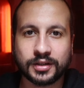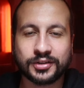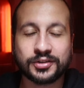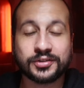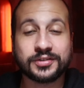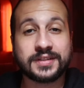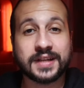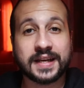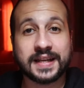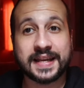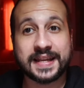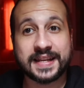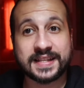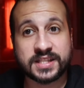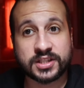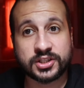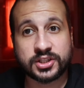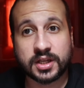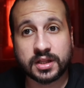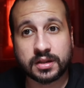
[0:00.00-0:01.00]
Good day,
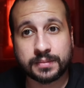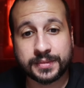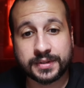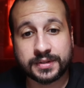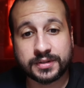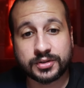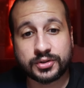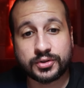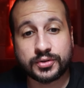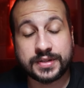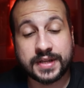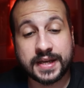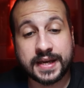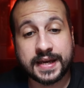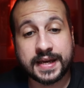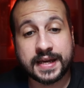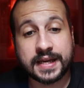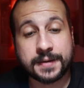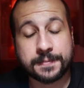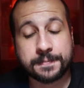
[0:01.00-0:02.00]
ladies and gentlemen.
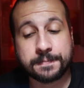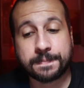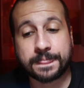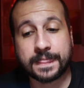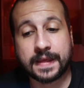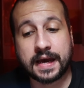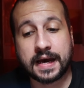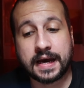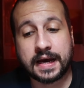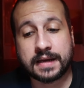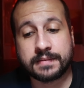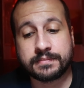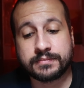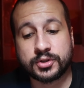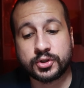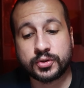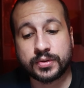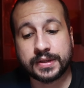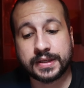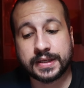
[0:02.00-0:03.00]
Today
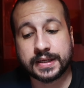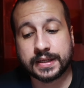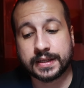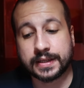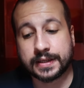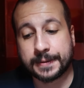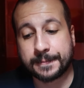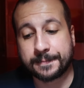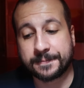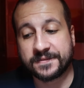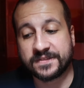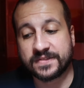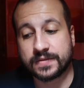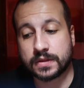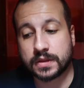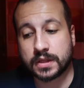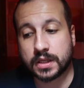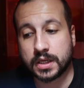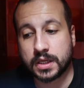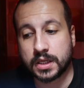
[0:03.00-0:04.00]
I'm doing
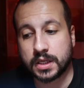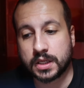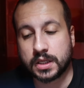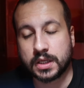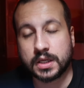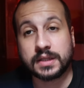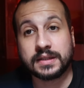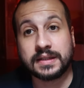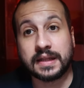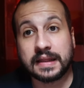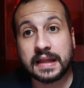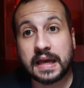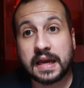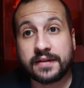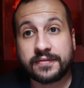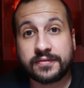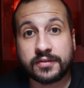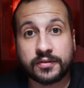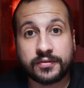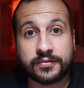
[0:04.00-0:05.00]
the
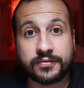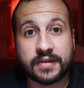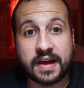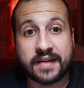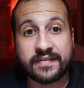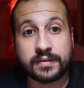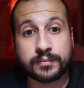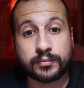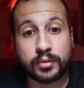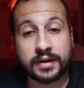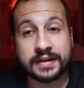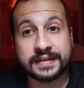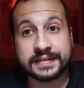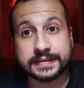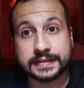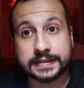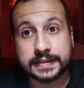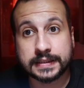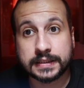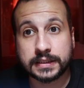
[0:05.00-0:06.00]
life of Ellen
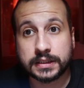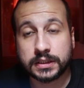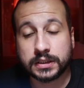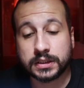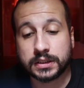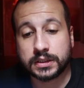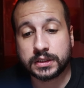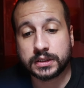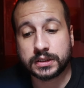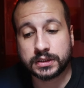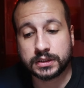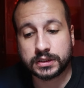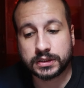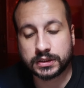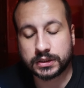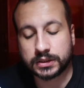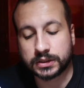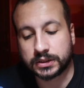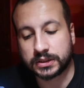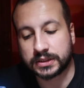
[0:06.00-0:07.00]
Boland
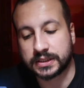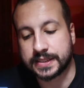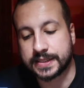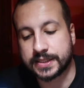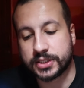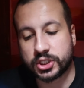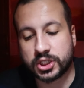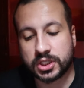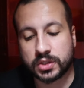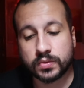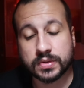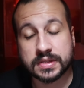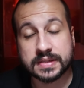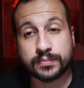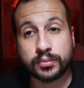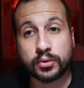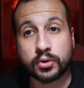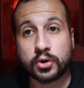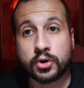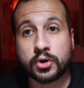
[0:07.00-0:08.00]
since she
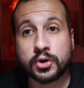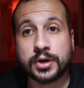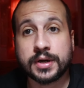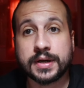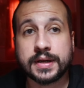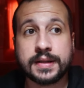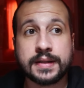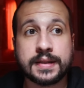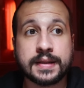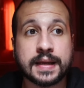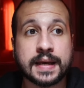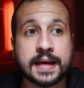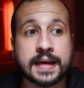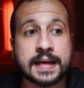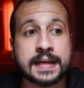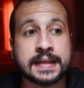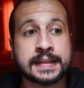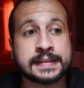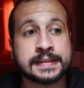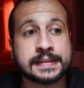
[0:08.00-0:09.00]
was born
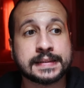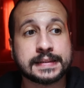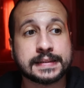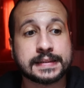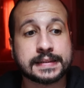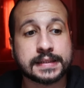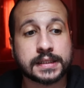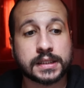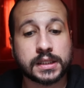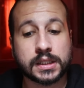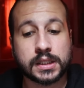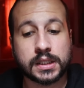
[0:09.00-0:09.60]
and